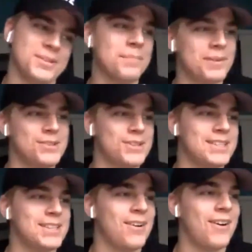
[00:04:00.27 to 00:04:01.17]
up in his
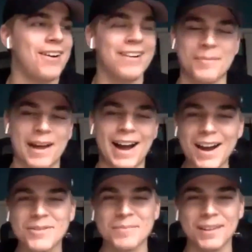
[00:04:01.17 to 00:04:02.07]
GTR. And I'm like, I
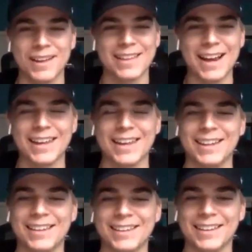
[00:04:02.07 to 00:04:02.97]
have to be like that
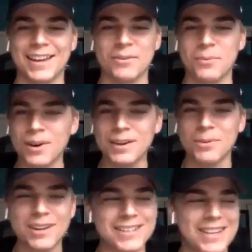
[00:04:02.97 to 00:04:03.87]
kid. Like,
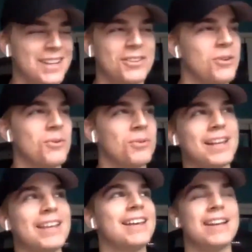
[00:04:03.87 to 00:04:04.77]
what does he do?
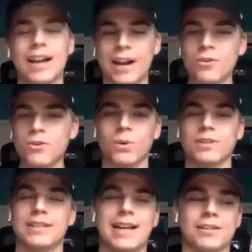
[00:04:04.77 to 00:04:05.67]
Like, and I knew it
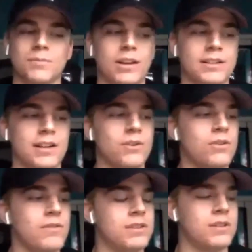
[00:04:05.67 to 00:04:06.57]
wasn't dad's money because I
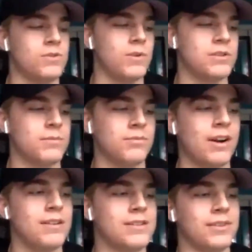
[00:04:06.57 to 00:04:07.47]
knew of his situation
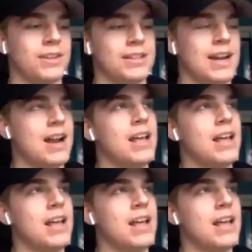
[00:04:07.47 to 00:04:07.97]
prior and stuff like that.